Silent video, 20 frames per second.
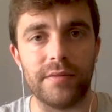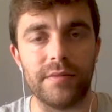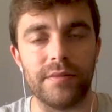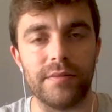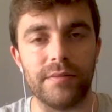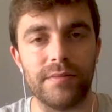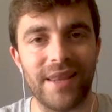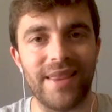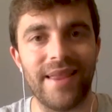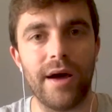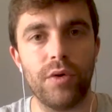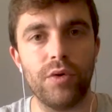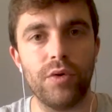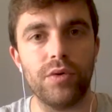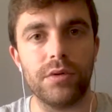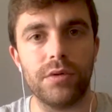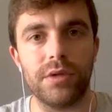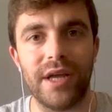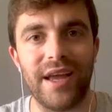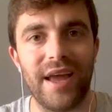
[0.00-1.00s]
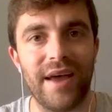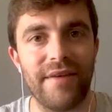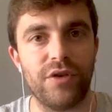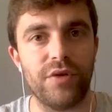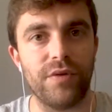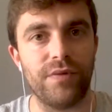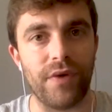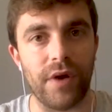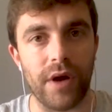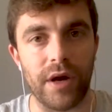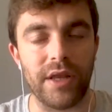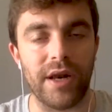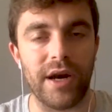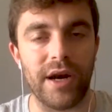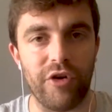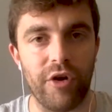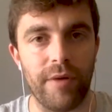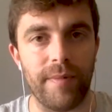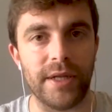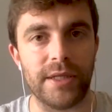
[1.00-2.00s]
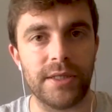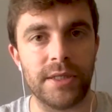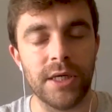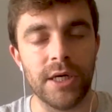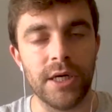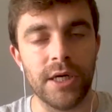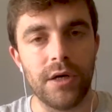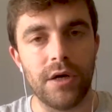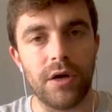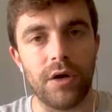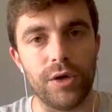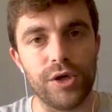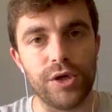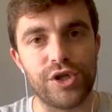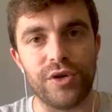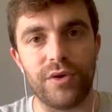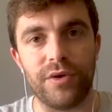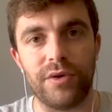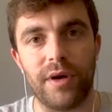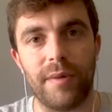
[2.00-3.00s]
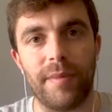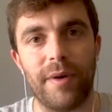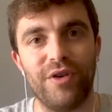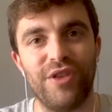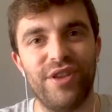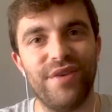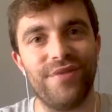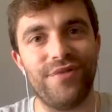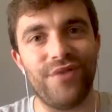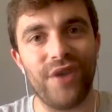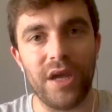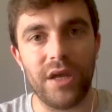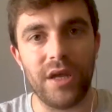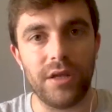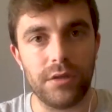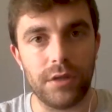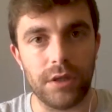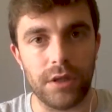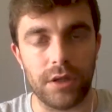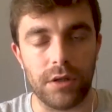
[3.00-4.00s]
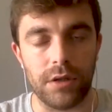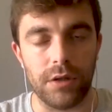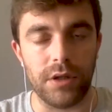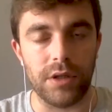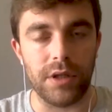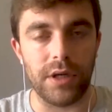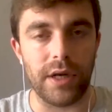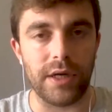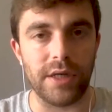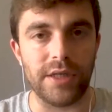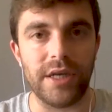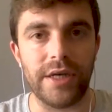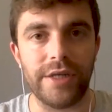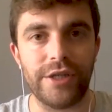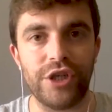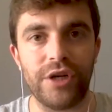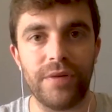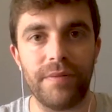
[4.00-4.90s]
but now they have to find an agreement also about the fee to include in the negotiation,